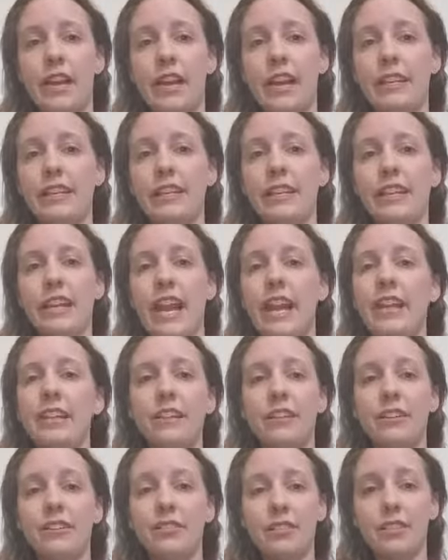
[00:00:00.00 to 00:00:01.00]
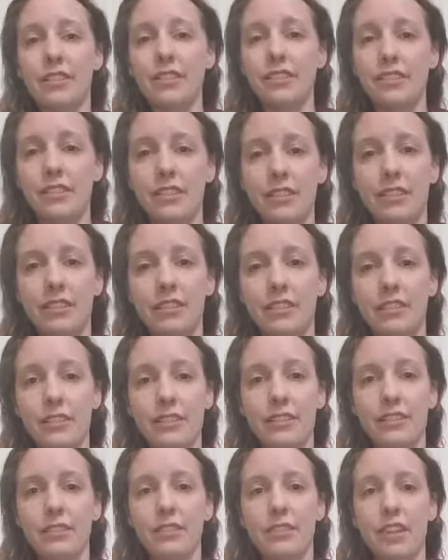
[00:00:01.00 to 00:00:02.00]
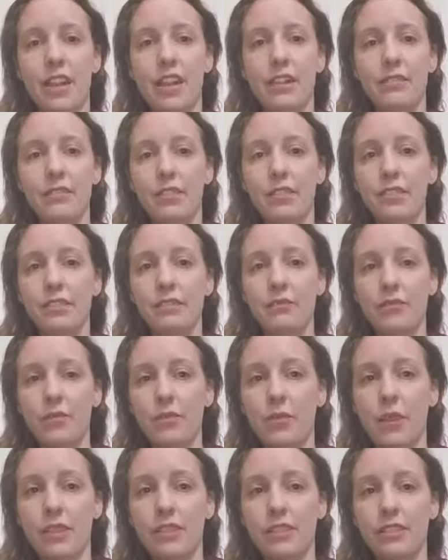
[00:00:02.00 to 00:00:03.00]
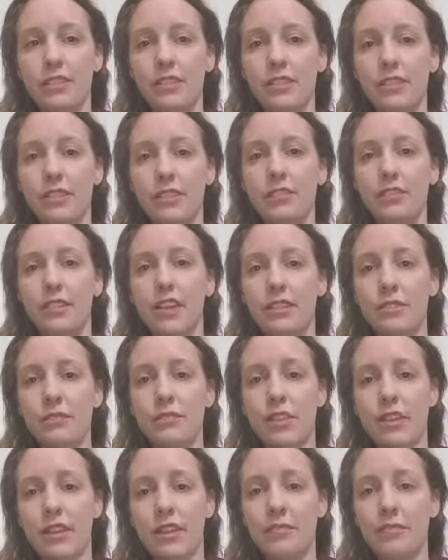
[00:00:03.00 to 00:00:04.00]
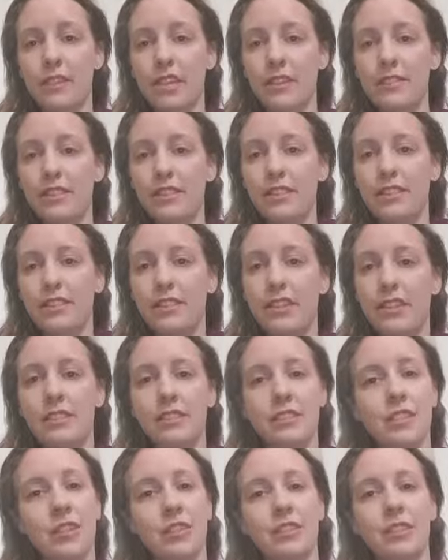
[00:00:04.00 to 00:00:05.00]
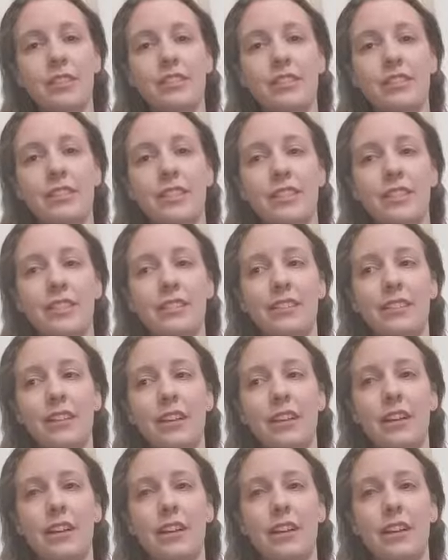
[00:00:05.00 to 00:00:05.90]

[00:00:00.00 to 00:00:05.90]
any illness is considered high risk with pregnancy. So that's why we haven't necessarily seen